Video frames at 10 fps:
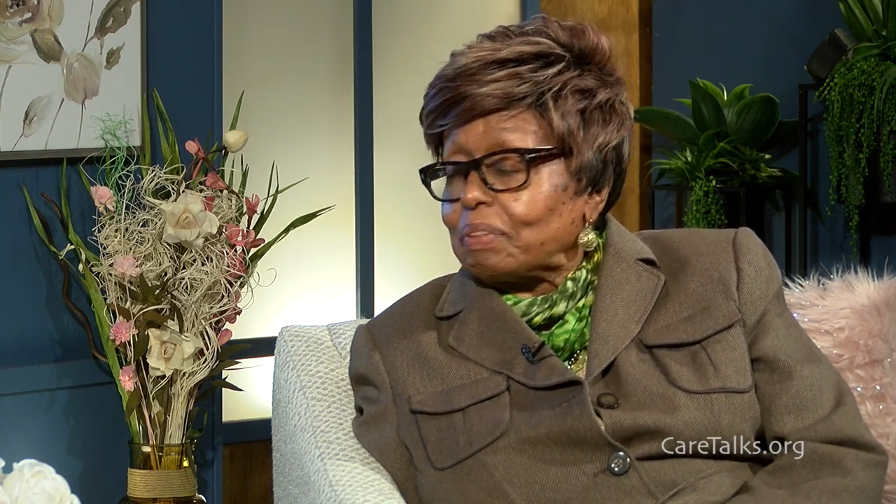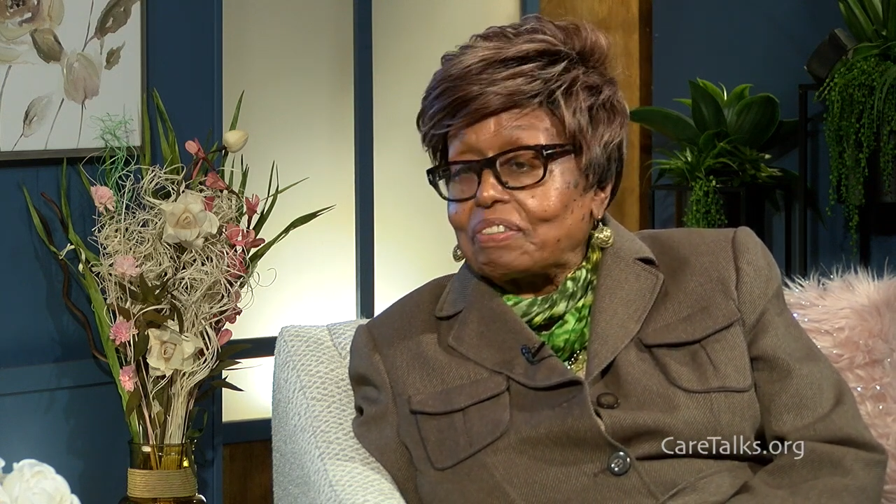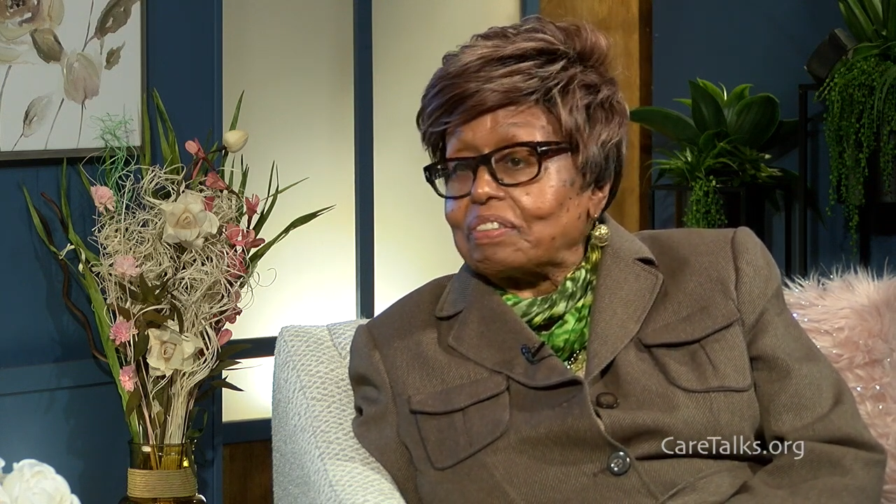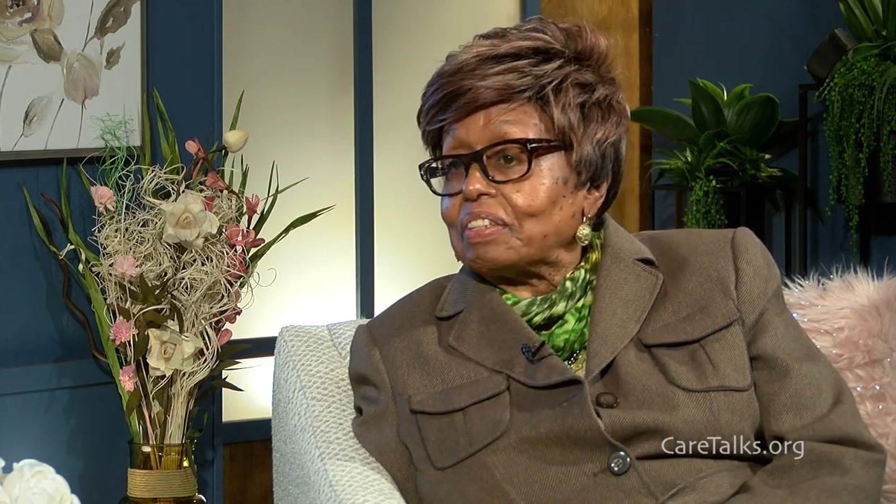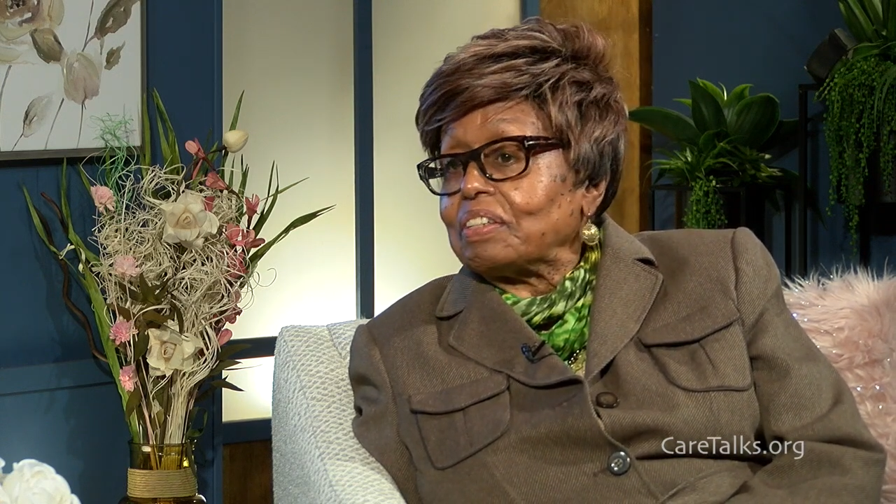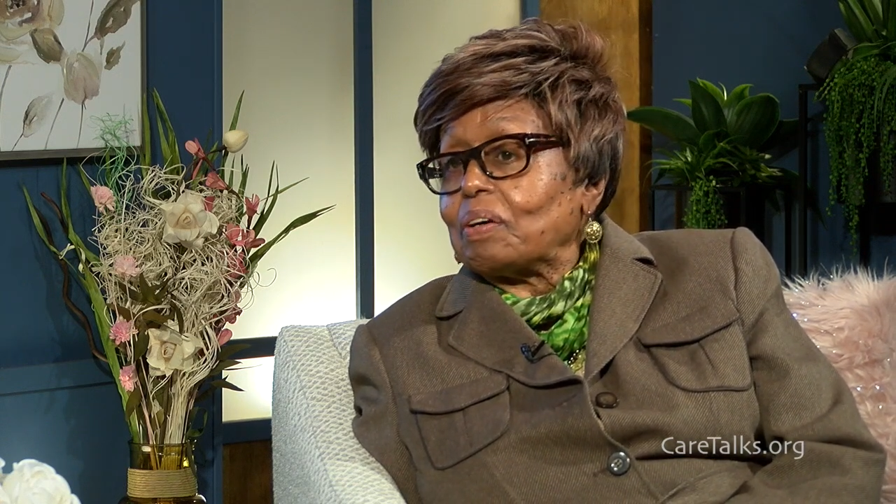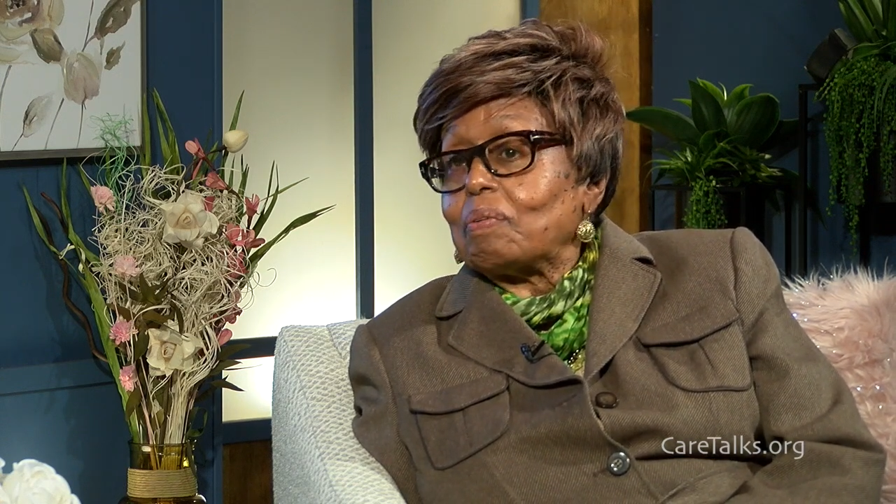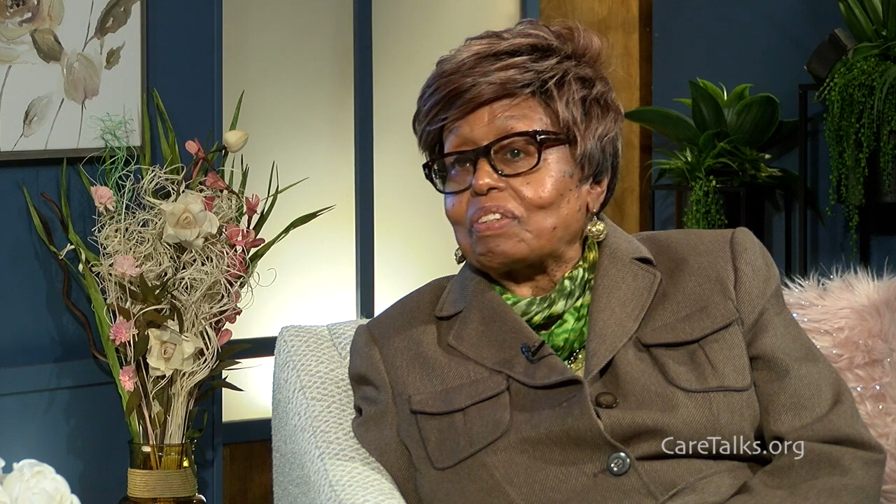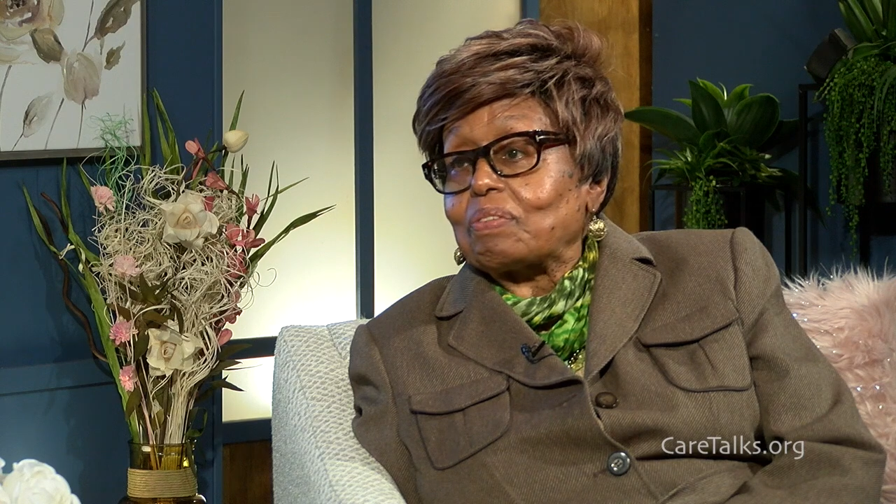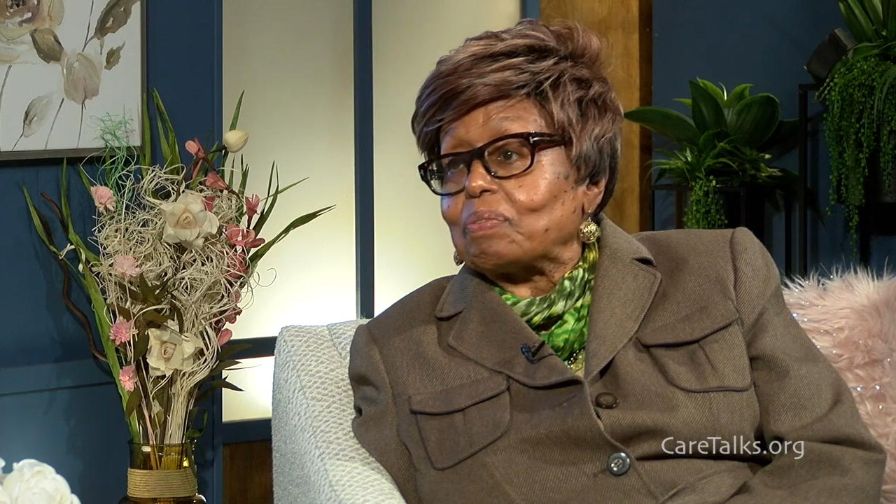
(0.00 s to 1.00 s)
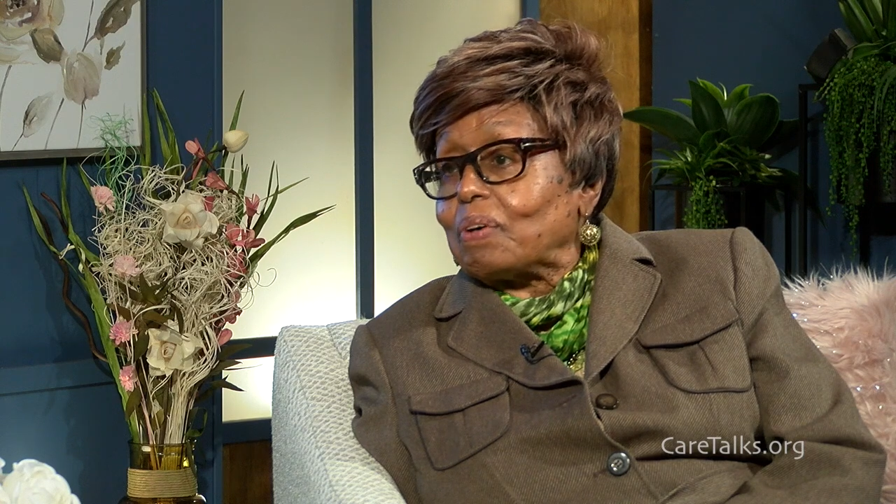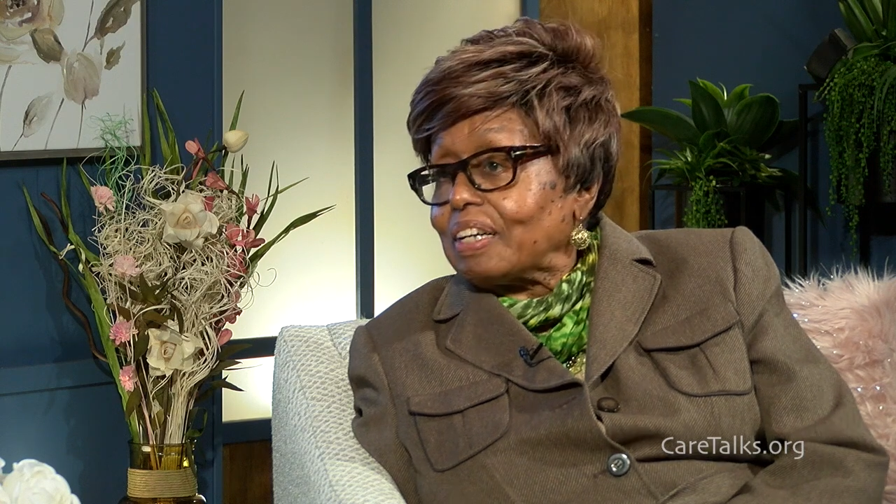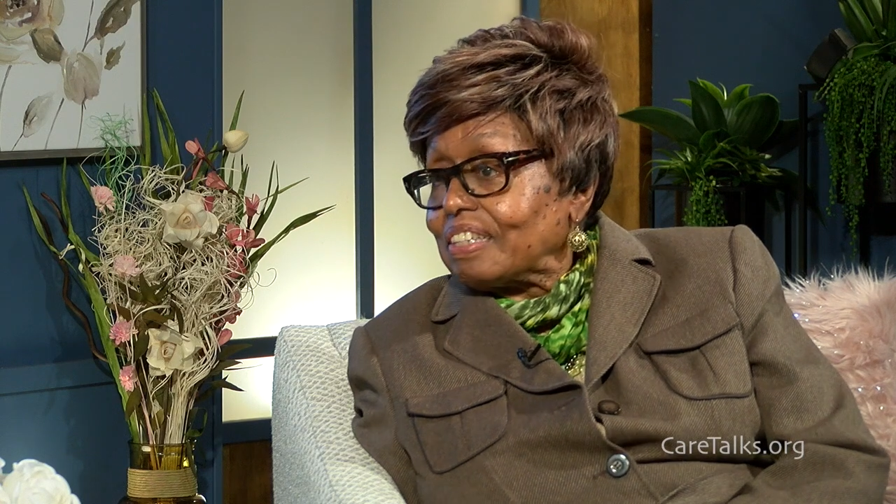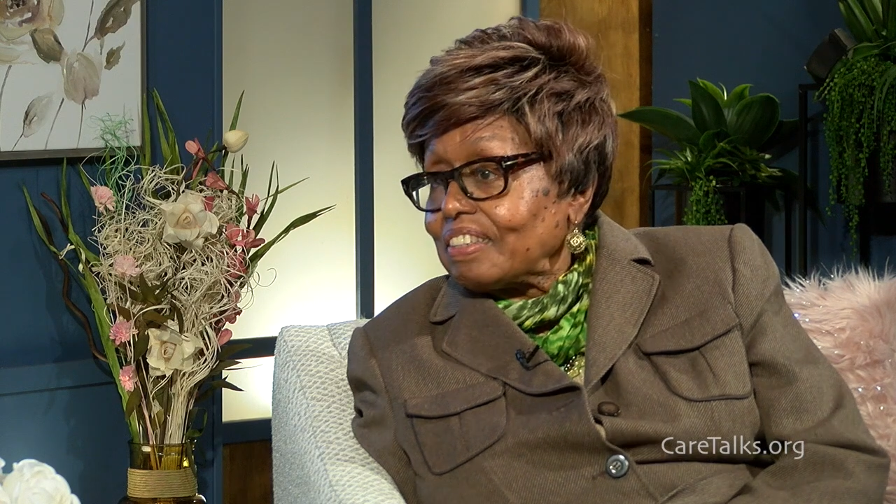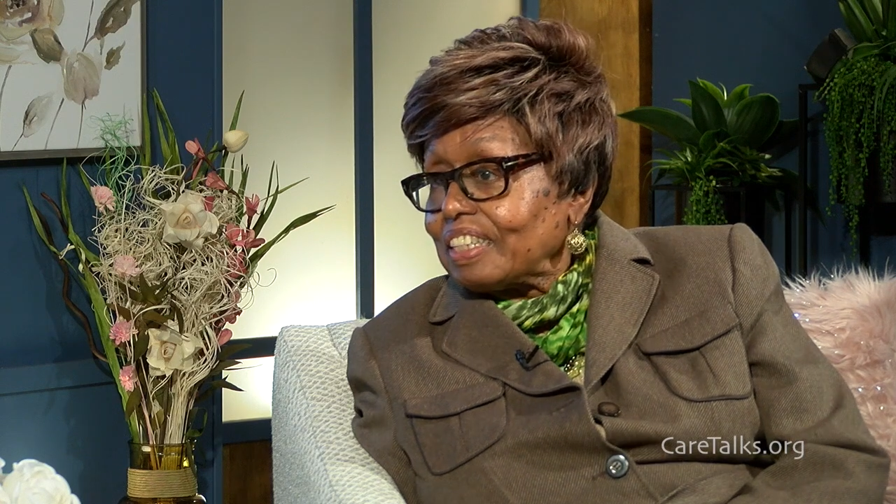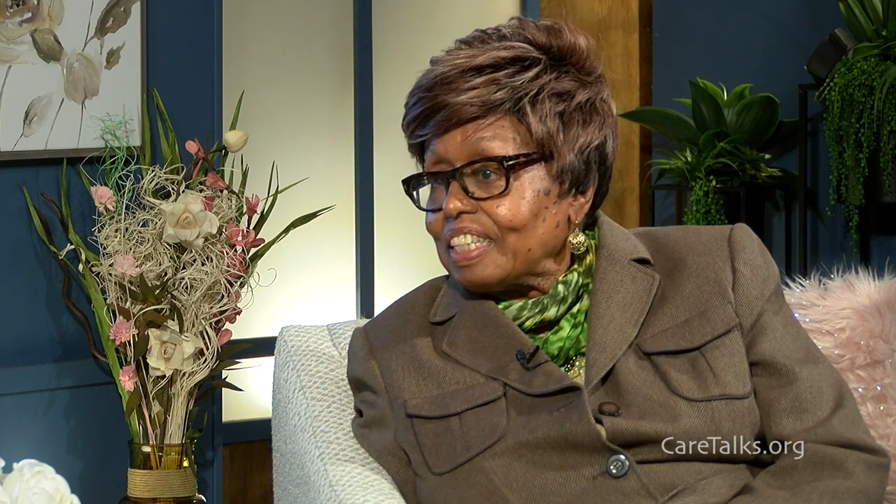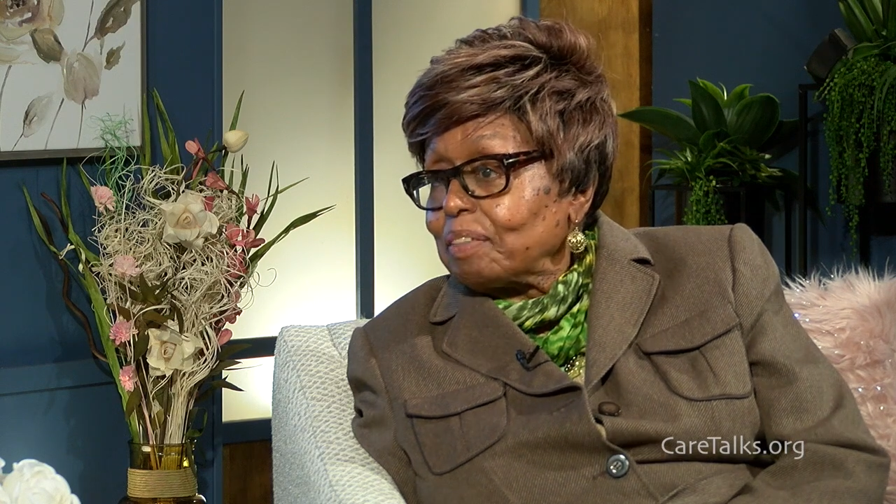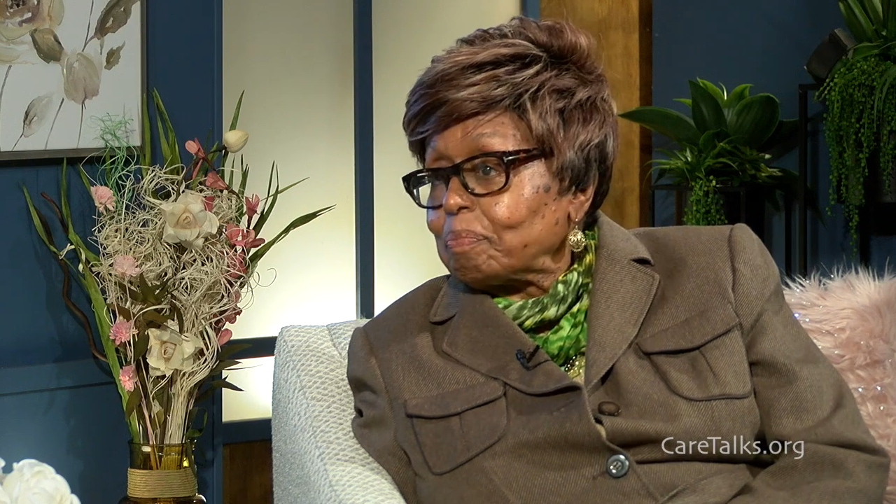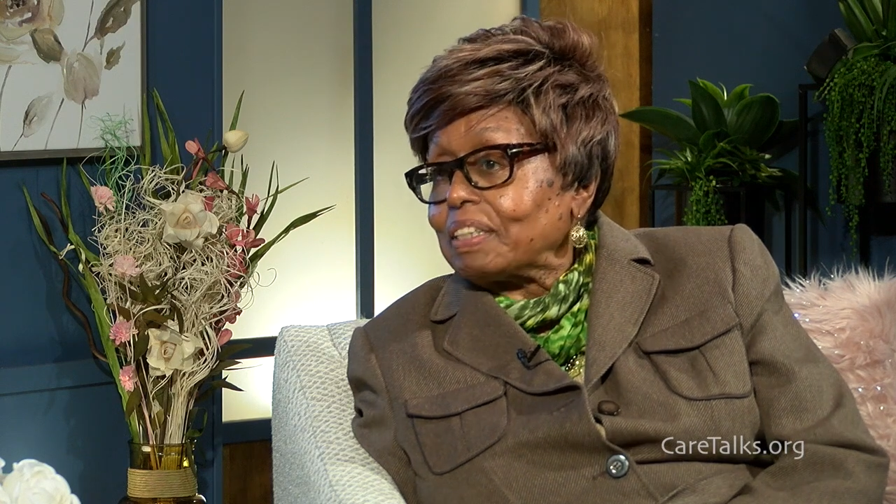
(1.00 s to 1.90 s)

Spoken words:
but you didn't know what you wanted to eat,